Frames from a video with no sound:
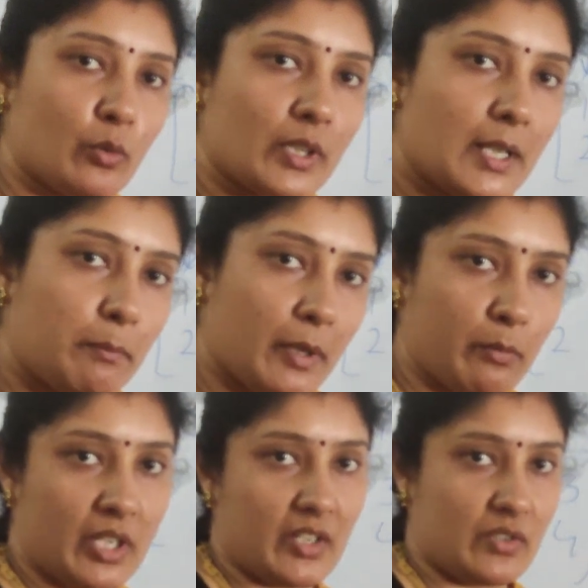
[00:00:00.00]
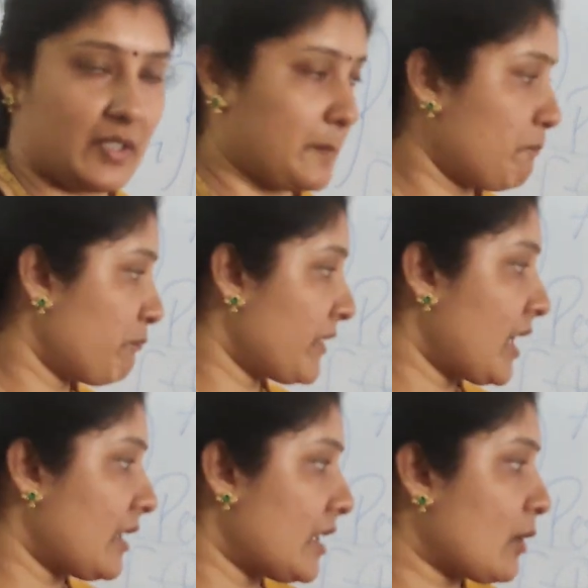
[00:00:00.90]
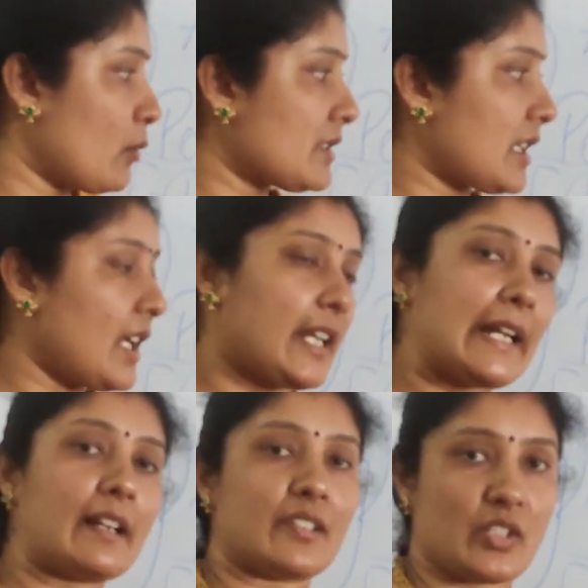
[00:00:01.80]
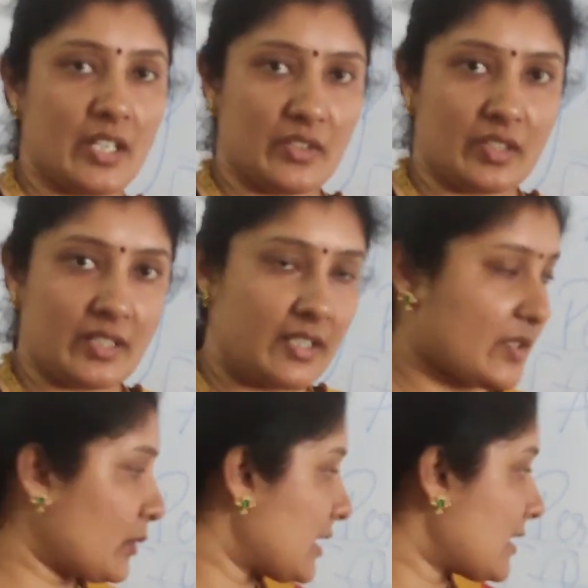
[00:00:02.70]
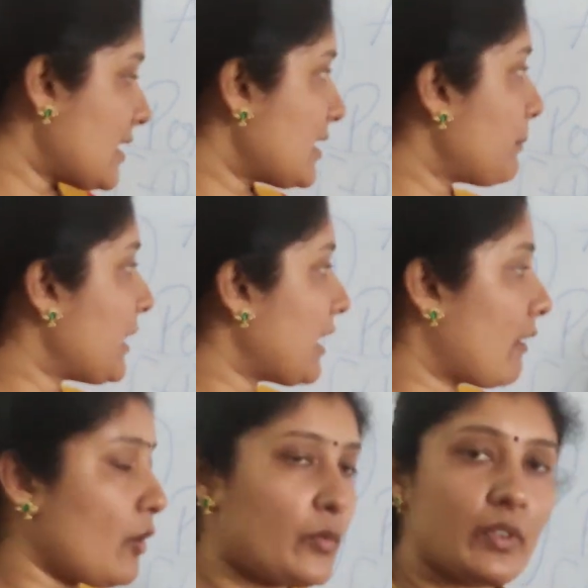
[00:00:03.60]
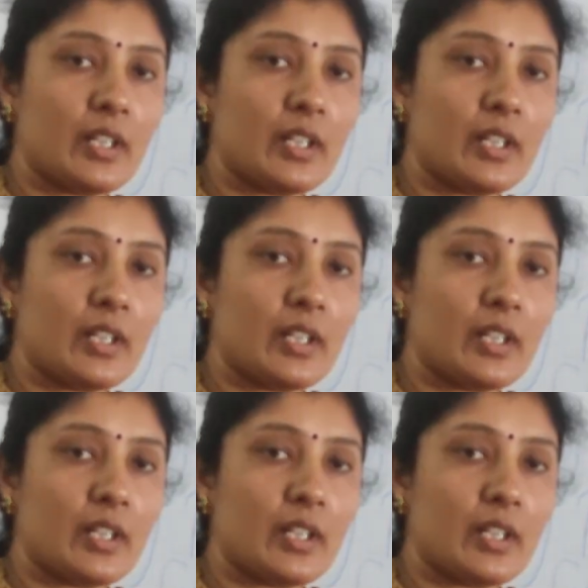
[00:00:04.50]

the permutation. The rows are interchanged. So this is the meaning of